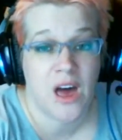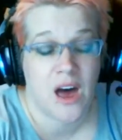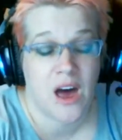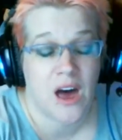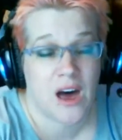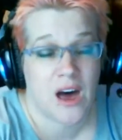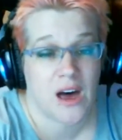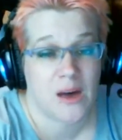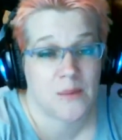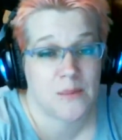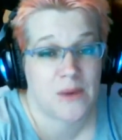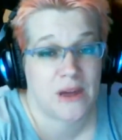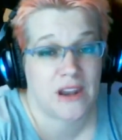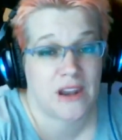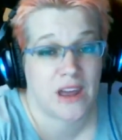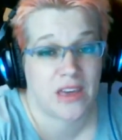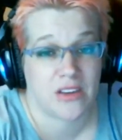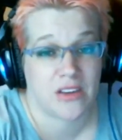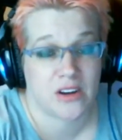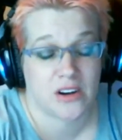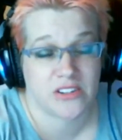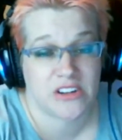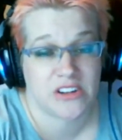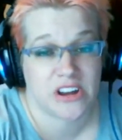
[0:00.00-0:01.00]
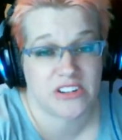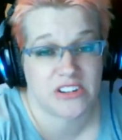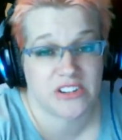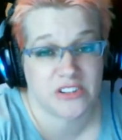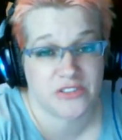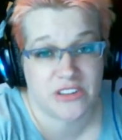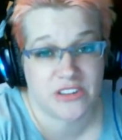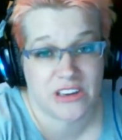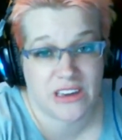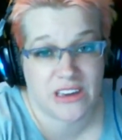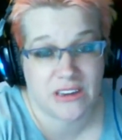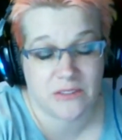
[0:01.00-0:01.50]
another
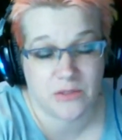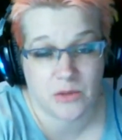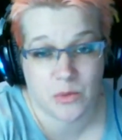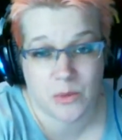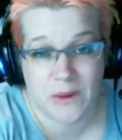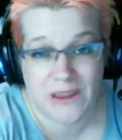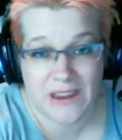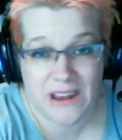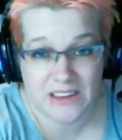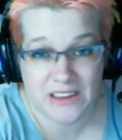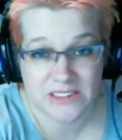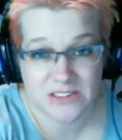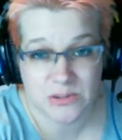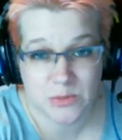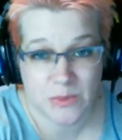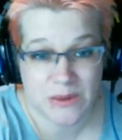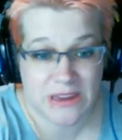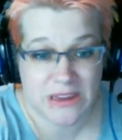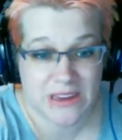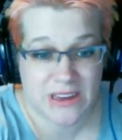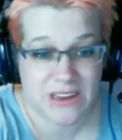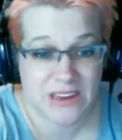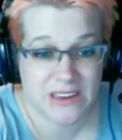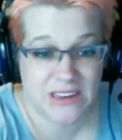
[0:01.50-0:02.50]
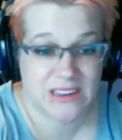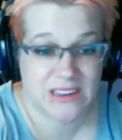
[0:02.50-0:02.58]
DenSureFit giveaway next week.